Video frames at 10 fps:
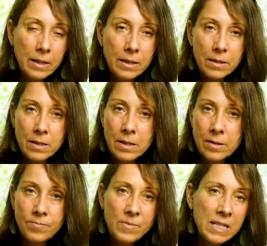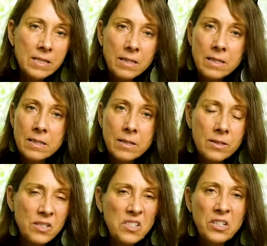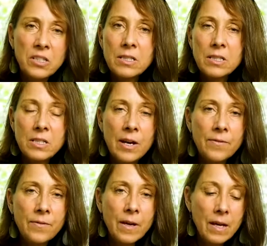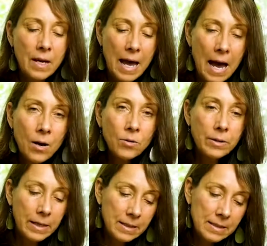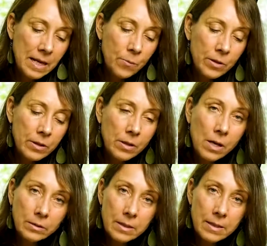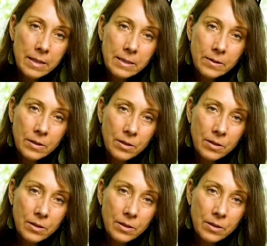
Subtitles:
get the dead skin cells and dirt and stuff out, and same with along the sides of the